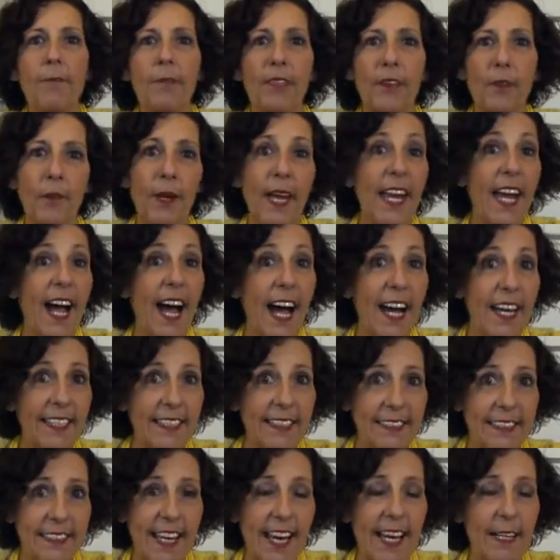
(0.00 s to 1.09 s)
The way I
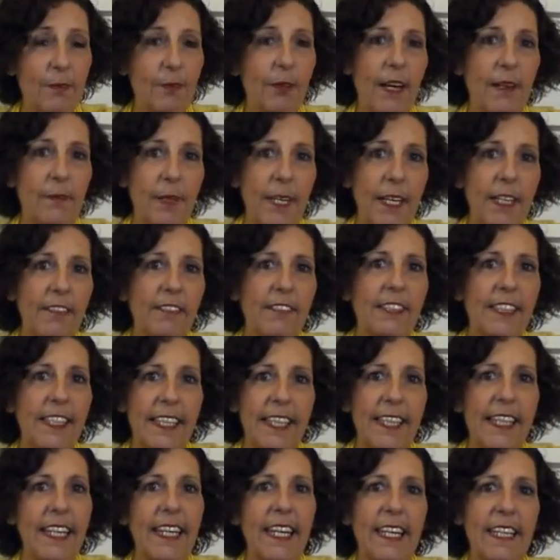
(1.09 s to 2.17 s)
decide
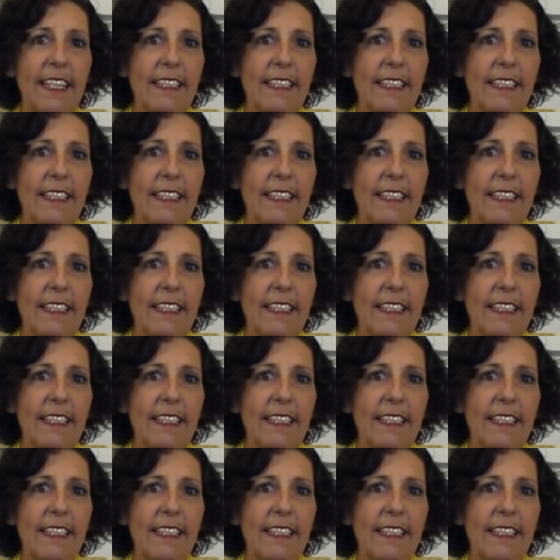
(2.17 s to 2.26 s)
primarily